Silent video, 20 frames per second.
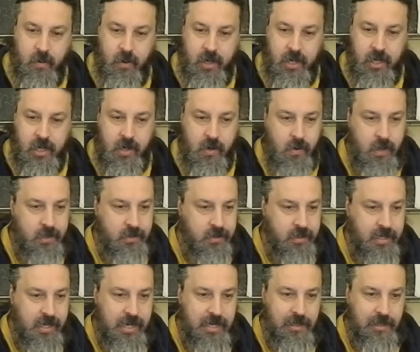We're going to go into
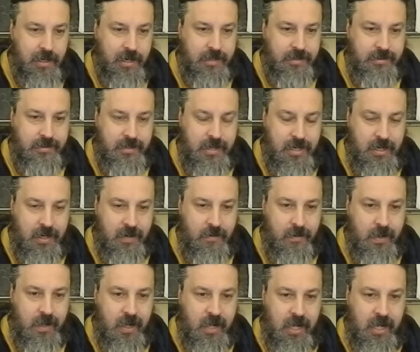the headlines now,